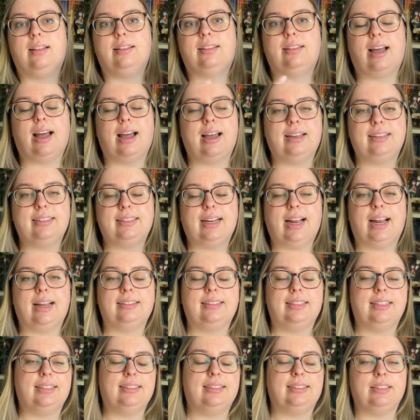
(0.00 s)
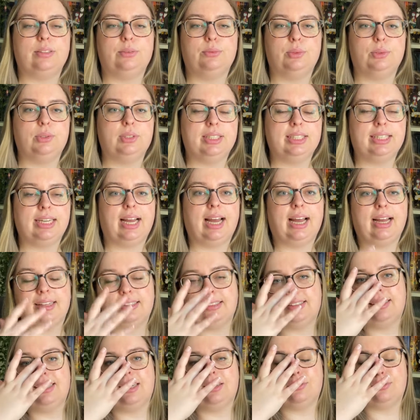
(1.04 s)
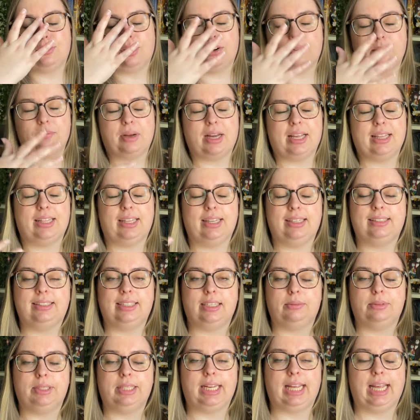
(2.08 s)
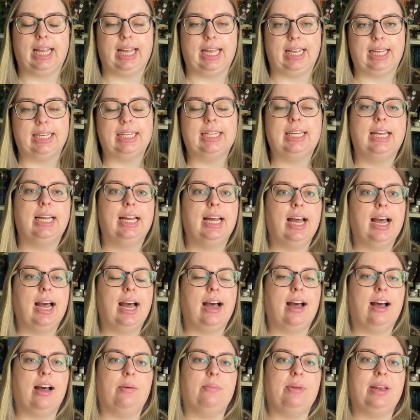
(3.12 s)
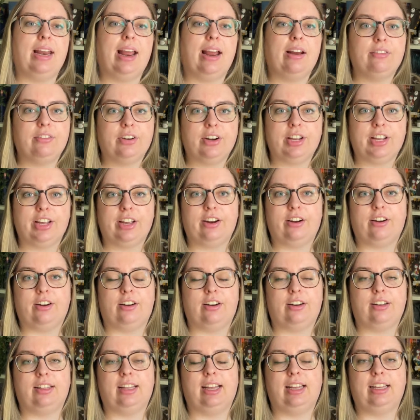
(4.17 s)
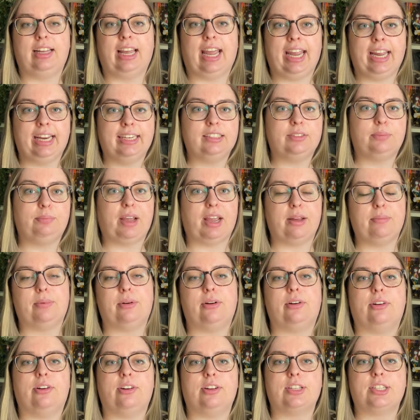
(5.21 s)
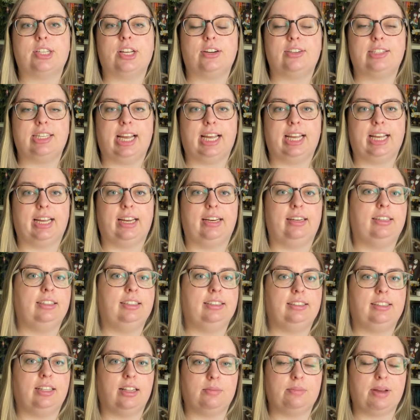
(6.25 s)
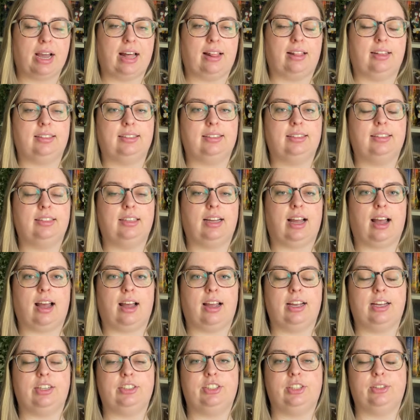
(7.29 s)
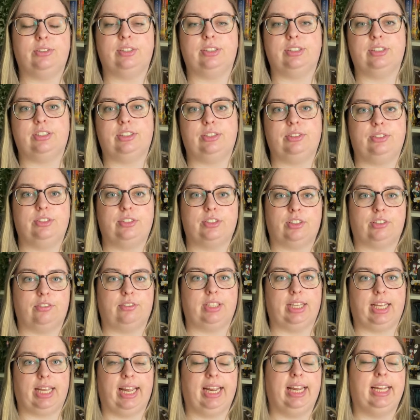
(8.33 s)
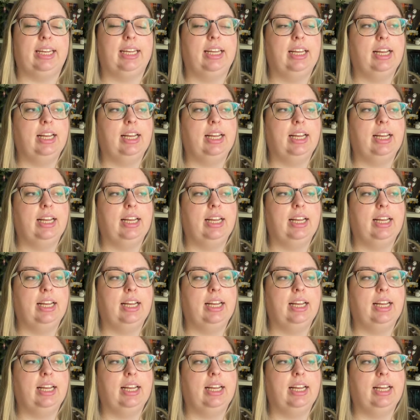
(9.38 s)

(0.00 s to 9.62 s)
The highest caste is the ruling caste, run by the Demon King, and every year 8 paper girls are taken to the palace and chosen to serve the king.